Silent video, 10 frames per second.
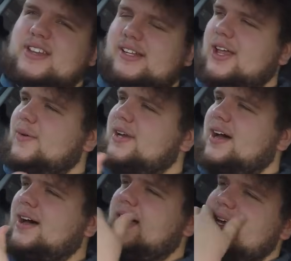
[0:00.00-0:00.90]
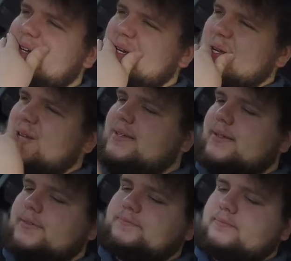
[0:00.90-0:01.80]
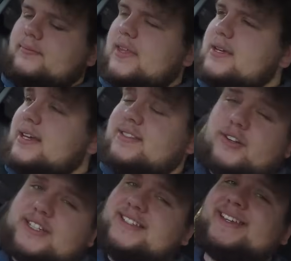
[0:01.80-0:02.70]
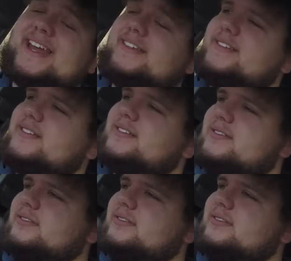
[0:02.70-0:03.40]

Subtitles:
a low and a high. It's got indicators.